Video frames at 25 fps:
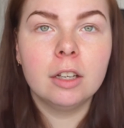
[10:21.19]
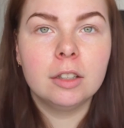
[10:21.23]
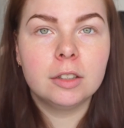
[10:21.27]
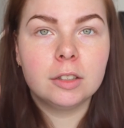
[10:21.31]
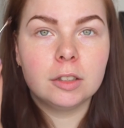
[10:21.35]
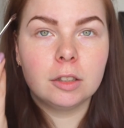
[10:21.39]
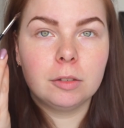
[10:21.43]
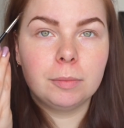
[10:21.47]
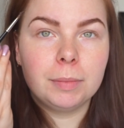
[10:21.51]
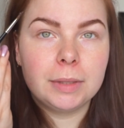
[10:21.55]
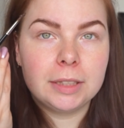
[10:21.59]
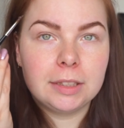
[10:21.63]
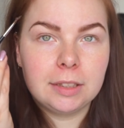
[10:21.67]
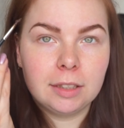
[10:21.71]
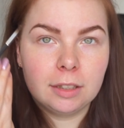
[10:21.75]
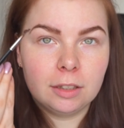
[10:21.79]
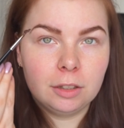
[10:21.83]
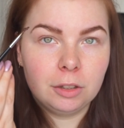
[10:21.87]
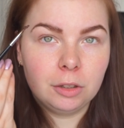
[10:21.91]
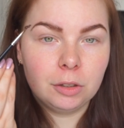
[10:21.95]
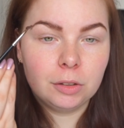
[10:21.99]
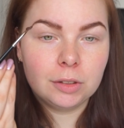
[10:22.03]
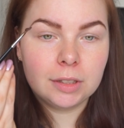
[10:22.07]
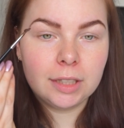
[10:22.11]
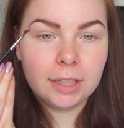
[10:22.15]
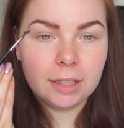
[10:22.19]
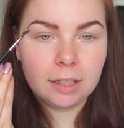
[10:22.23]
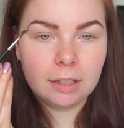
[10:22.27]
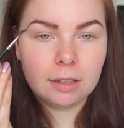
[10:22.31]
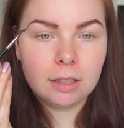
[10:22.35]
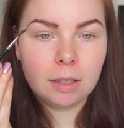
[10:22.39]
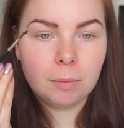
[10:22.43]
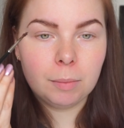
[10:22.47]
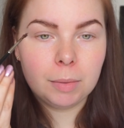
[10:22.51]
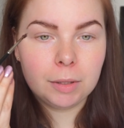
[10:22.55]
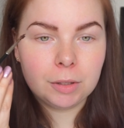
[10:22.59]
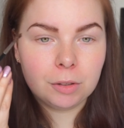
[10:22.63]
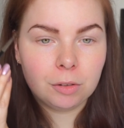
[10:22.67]
So basically you're
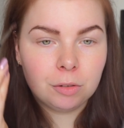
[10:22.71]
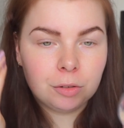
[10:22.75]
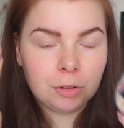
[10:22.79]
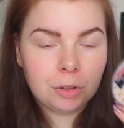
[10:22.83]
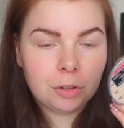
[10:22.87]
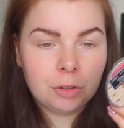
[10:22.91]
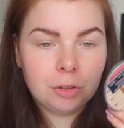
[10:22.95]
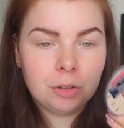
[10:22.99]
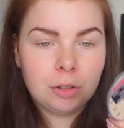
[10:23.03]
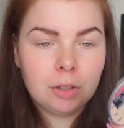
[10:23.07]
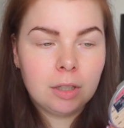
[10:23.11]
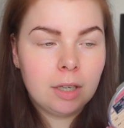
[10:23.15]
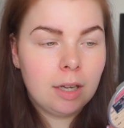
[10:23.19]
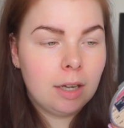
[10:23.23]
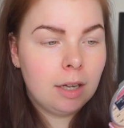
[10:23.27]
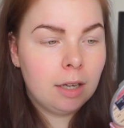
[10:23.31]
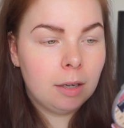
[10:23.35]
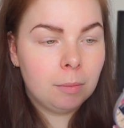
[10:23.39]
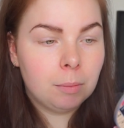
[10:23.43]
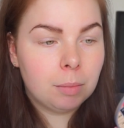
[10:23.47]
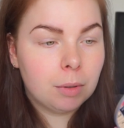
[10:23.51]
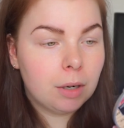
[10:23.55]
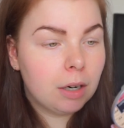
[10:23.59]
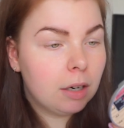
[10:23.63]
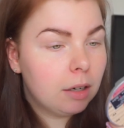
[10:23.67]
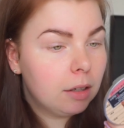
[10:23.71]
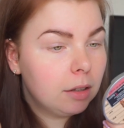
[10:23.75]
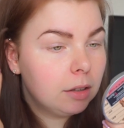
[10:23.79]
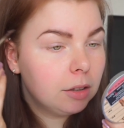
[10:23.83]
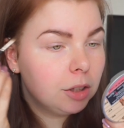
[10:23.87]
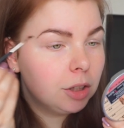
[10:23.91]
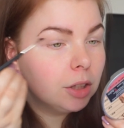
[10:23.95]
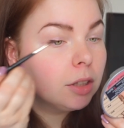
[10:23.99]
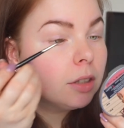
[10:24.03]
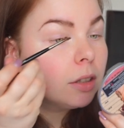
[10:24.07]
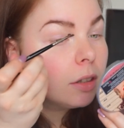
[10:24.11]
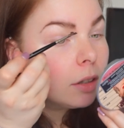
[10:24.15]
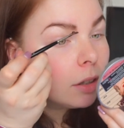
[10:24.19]
taking a bit on your
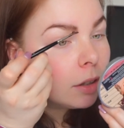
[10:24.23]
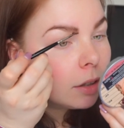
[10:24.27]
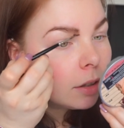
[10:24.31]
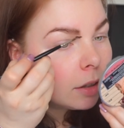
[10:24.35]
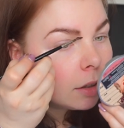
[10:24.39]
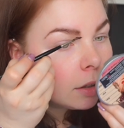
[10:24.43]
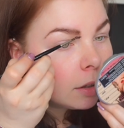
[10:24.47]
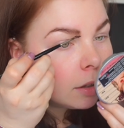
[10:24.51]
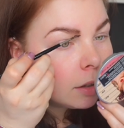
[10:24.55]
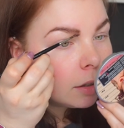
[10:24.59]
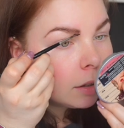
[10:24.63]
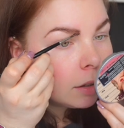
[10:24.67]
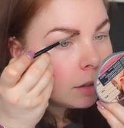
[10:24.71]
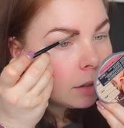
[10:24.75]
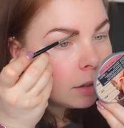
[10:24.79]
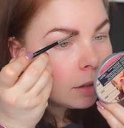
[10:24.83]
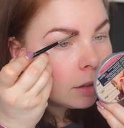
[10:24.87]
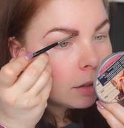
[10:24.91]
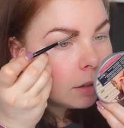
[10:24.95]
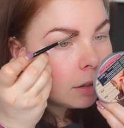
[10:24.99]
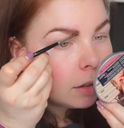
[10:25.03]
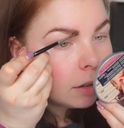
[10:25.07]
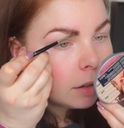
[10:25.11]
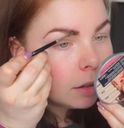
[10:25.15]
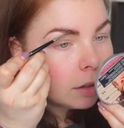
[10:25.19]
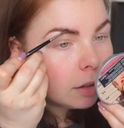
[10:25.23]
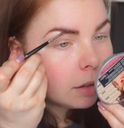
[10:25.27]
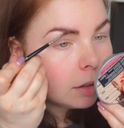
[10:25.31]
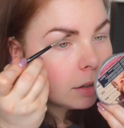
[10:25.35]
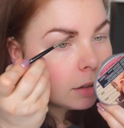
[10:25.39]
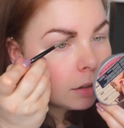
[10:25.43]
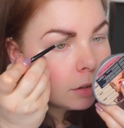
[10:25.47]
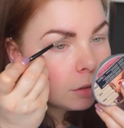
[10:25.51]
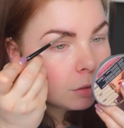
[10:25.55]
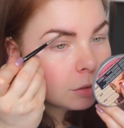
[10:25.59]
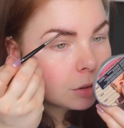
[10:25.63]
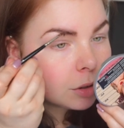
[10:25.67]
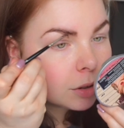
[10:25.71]
brush
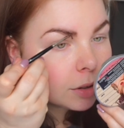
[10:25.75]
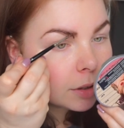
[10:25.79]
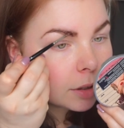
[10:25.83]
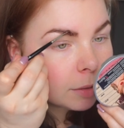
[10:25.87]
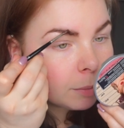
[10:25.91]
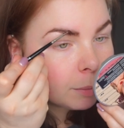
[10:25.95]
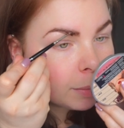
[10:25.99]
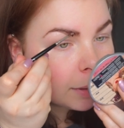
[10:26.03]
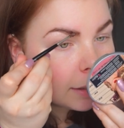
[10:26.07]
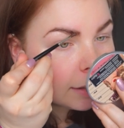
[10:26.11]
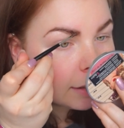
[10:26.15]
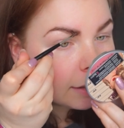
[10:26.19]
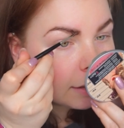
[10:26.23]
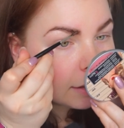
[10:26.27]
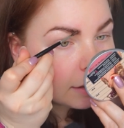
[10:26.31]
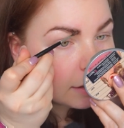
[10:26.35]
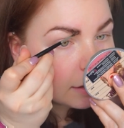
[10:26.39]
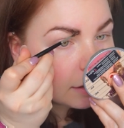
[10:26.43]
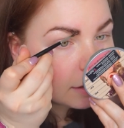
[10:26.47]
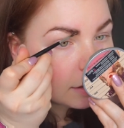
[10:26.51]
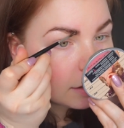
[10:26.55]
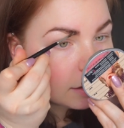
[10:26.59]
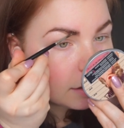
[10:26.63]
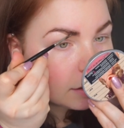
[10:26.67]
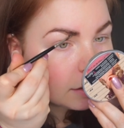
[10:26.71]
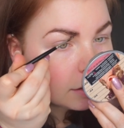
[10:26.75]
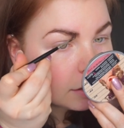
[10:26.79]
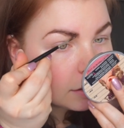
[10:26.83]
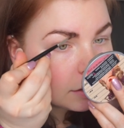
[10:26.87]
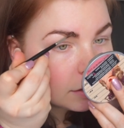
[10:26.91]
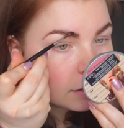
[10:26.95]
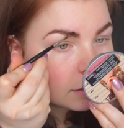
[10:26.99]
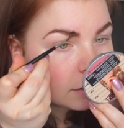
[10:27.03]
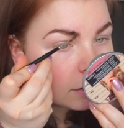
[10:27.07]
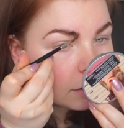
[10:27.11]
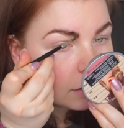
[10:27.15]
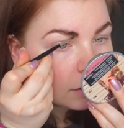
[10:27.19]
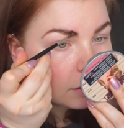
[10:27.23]
and you're just applying it
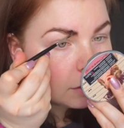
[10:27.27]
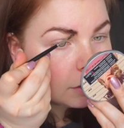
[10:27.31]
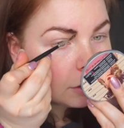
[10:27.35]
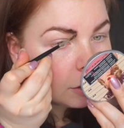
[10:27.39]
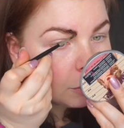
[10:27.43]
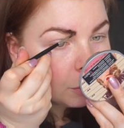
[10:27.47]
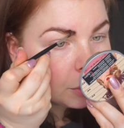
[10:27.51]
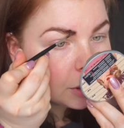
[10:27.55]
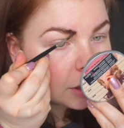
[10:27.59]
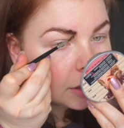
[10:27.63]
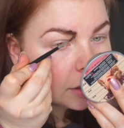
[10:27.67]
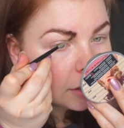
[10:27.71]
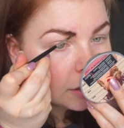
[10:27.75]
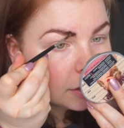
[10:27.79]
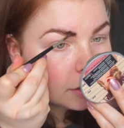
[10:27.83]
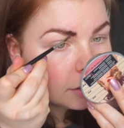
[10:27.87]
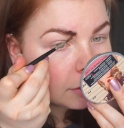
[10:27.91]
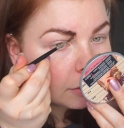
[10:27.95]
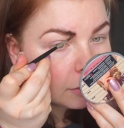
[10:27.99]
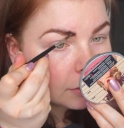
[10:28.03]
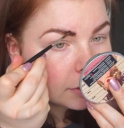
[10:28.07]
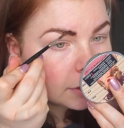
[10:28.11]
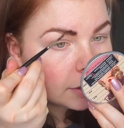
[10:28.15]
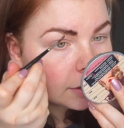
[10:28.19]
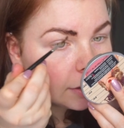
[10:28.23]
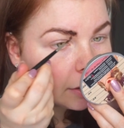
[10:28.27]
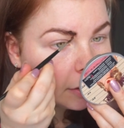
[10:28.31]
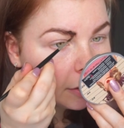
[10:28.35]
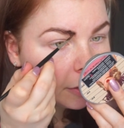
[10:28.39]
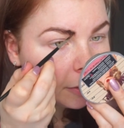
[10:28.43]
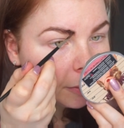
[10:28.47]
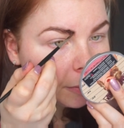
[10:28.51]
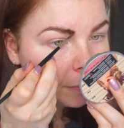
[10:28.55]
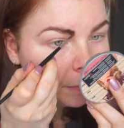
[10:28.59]
on your brows.